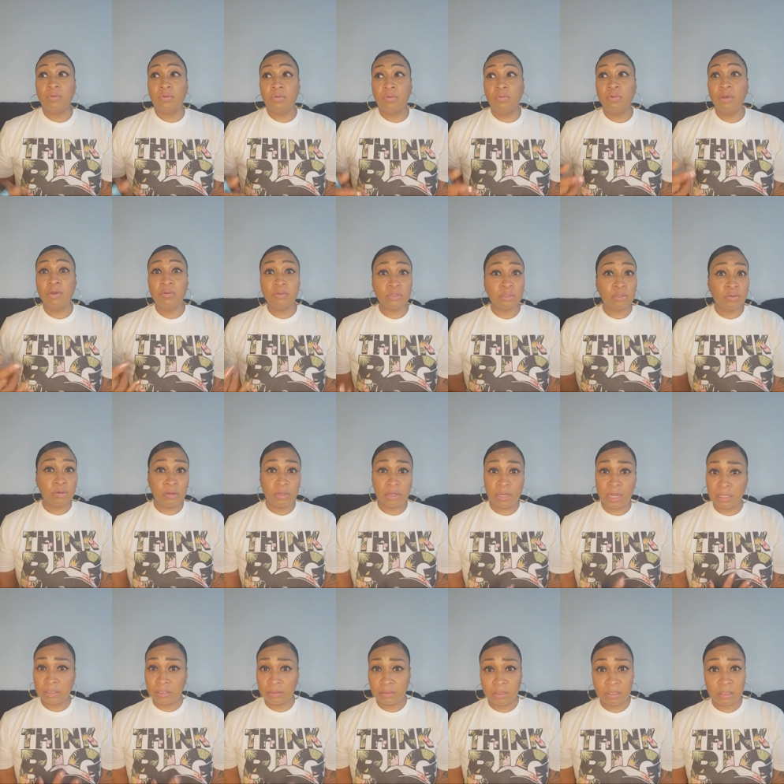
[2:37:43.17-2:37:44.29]
we was going
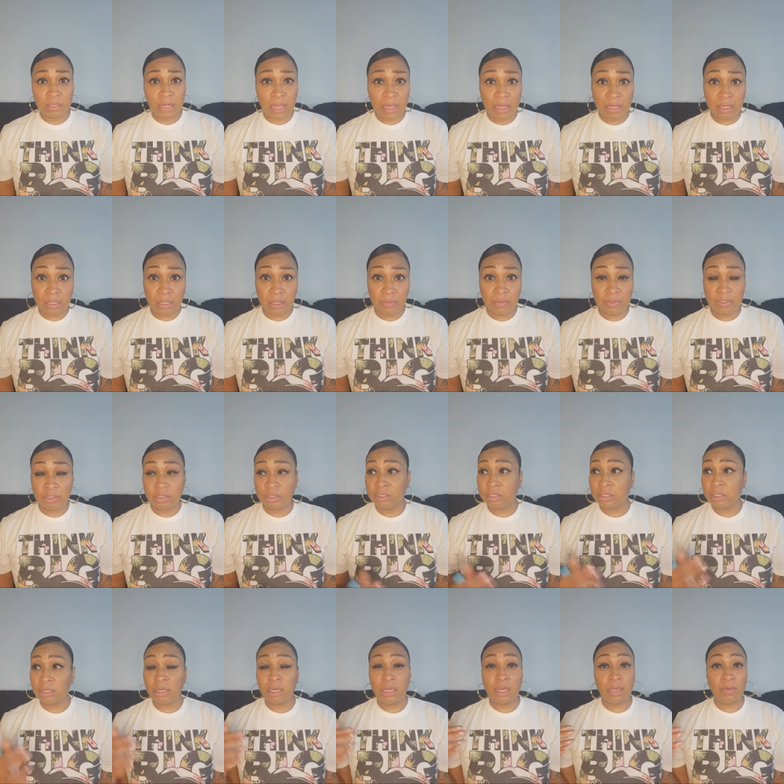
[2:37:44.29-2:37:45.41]
out to a nightclub and
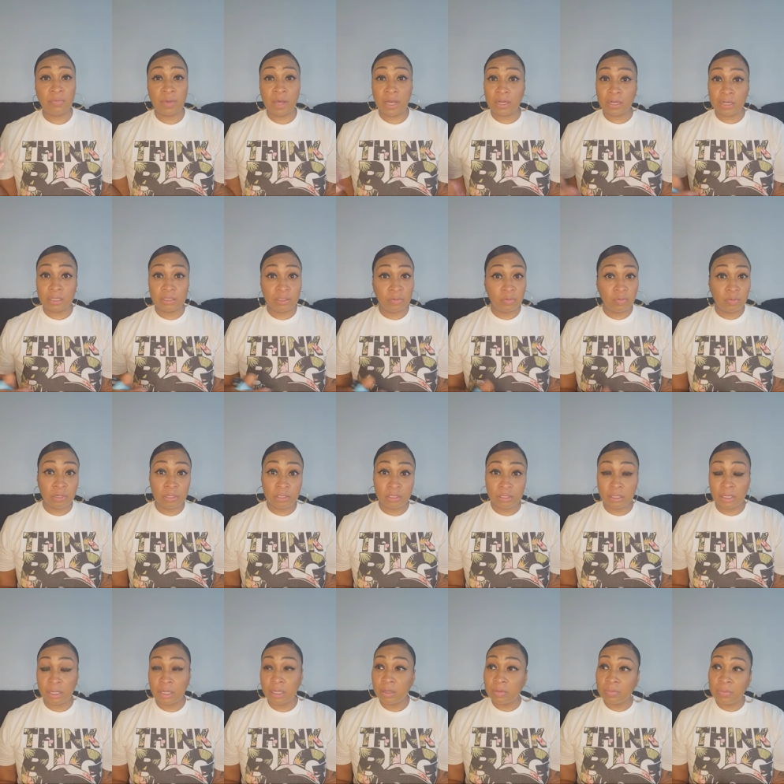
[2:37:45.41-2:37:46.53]
shit, and my cousin wanted to
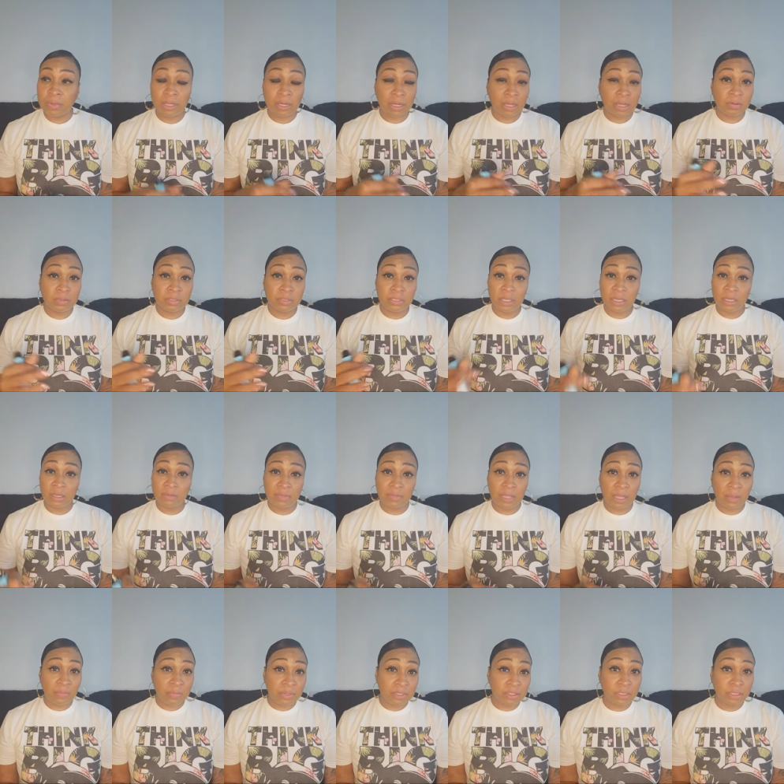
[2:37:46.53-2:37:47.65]
come, and I was like, if
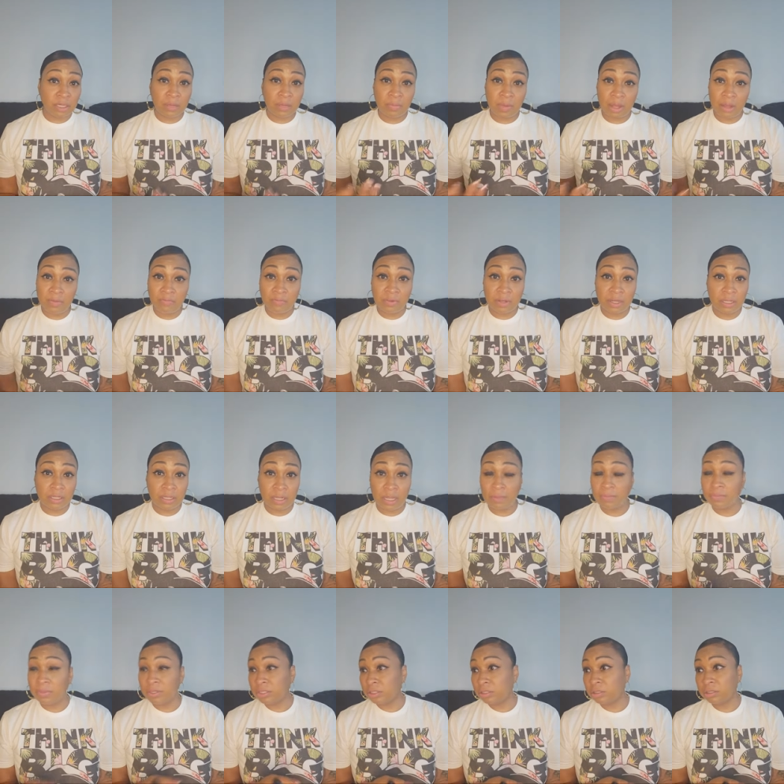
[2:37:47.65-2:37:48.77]
that bitch come, I'm fucking that
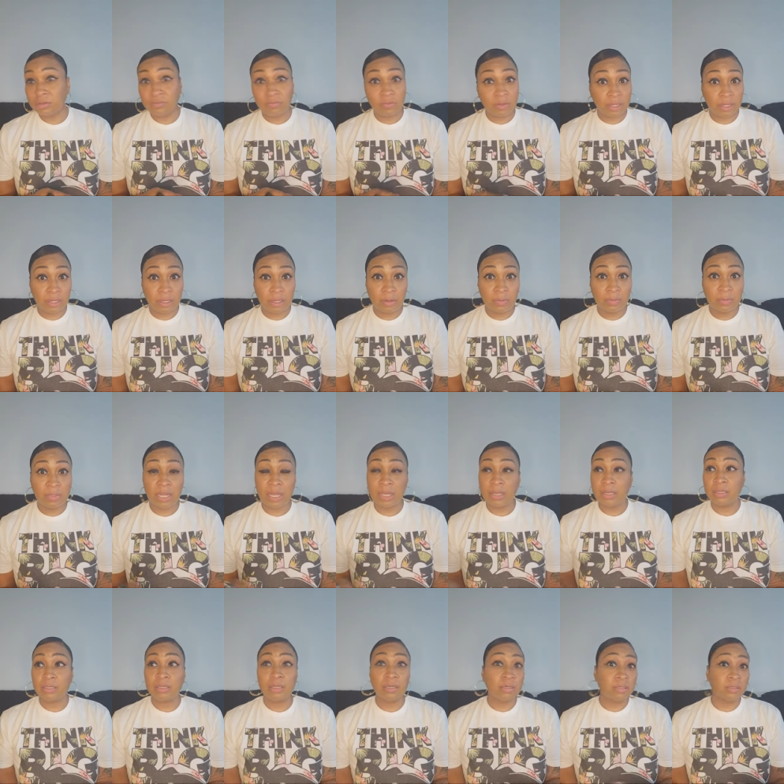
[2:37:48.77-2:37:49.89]
bitch the fuck up.
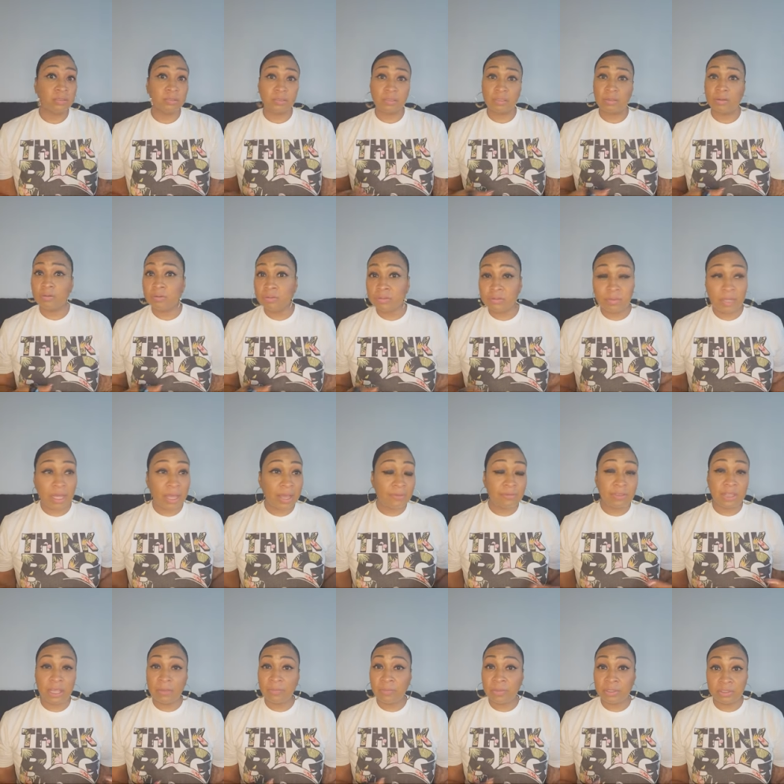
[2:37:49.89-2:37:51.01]
Like, yo, don't have
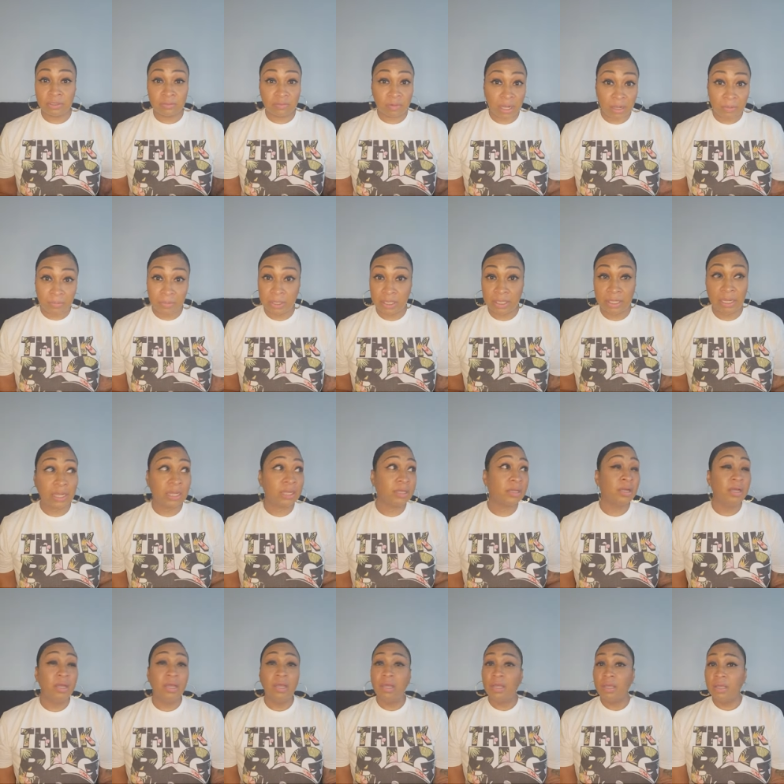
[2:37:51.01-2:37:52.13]
that bitch around me. Like,
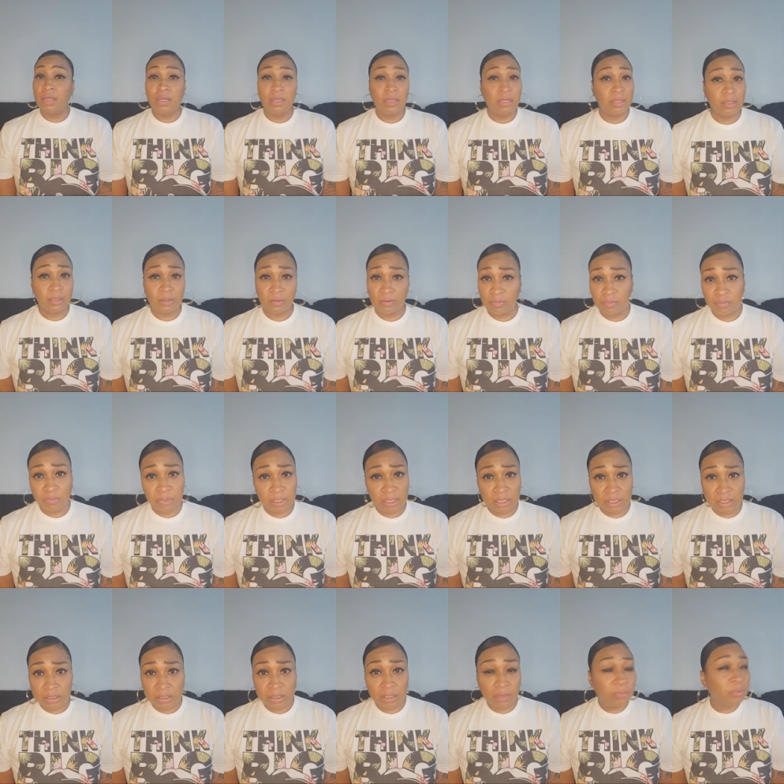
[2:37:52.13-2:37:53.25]
plain
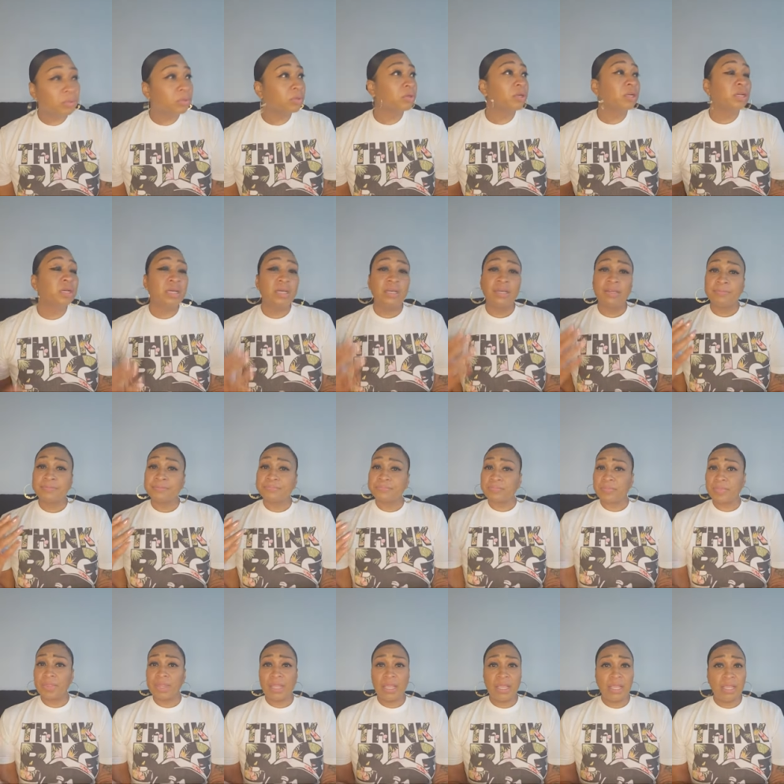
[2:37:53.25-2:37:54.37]
and simple.
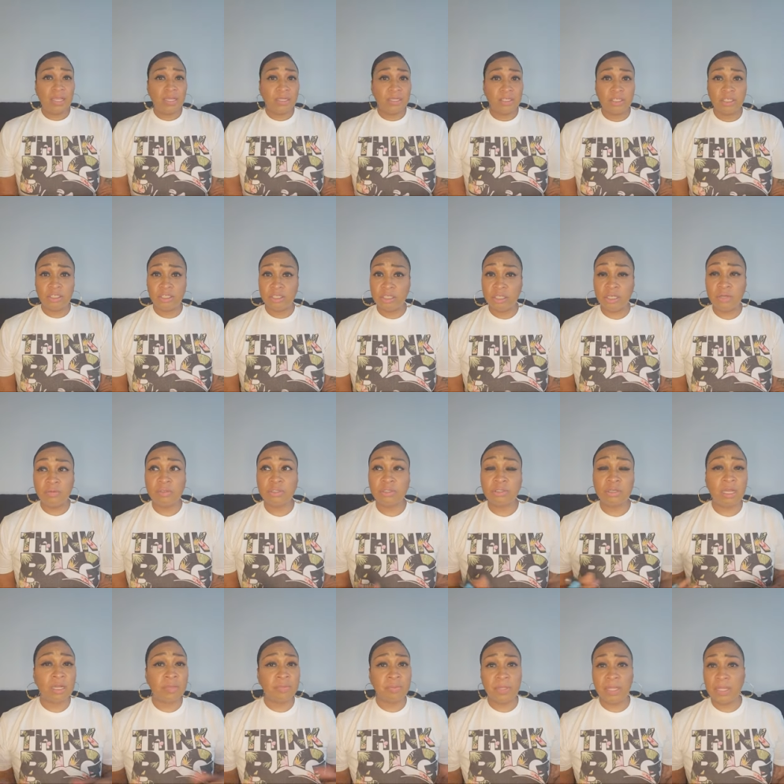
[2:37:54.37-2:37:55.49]
And she was
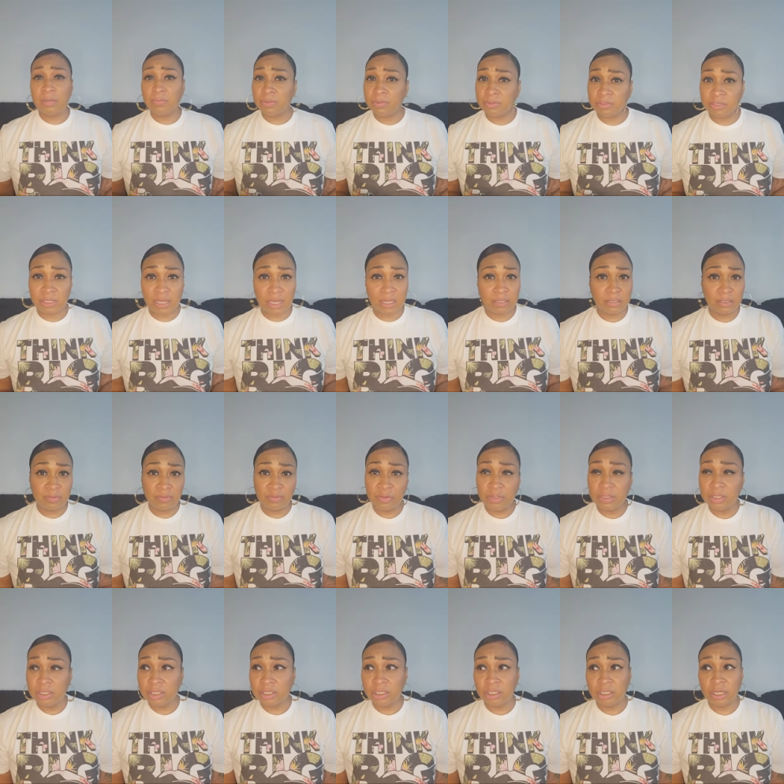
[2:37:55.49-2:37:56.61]
trying to play both sides of the
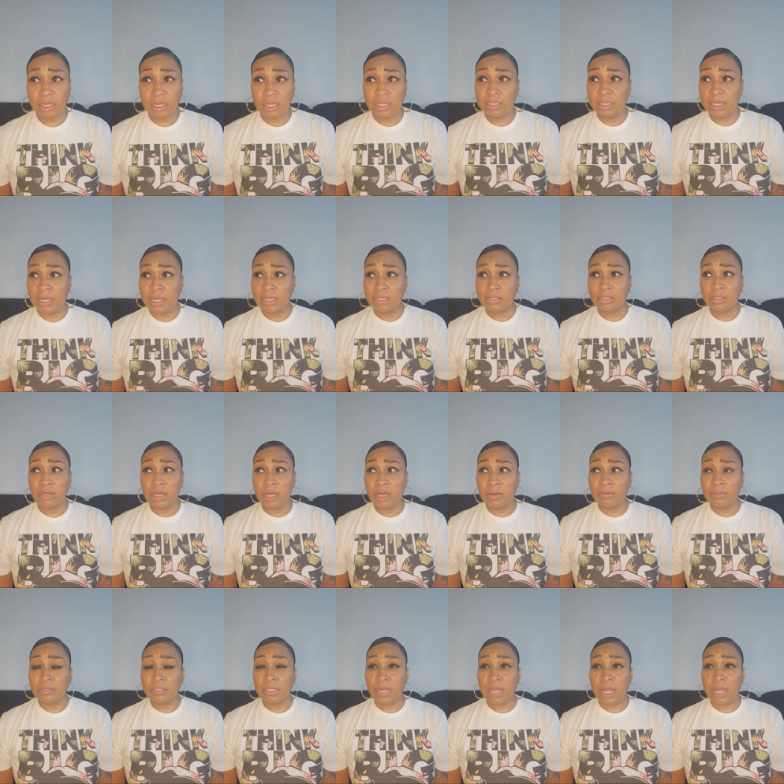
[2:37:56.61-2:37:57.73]
field and shit like that. So I
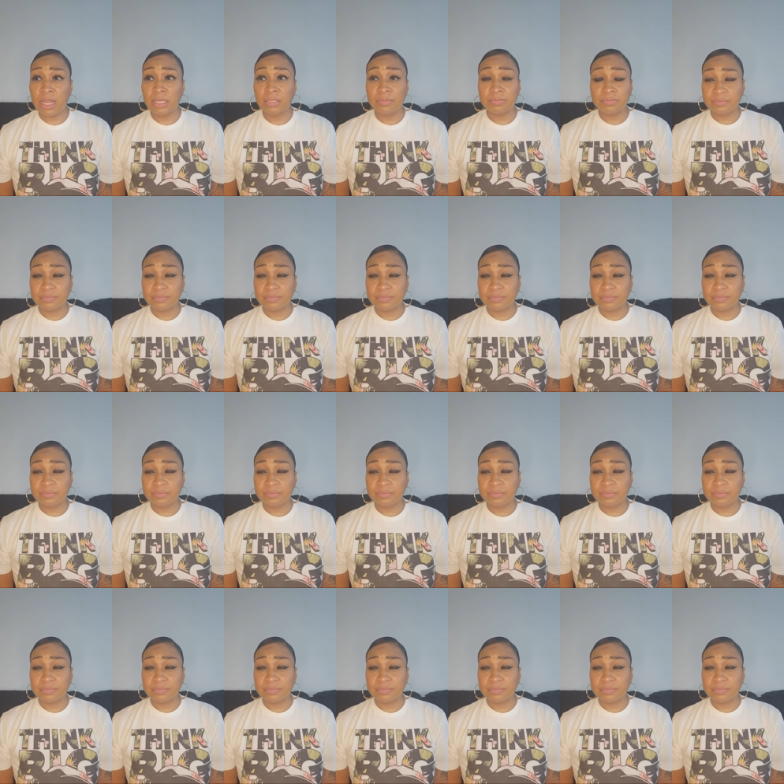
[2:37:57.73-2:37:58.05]
was like,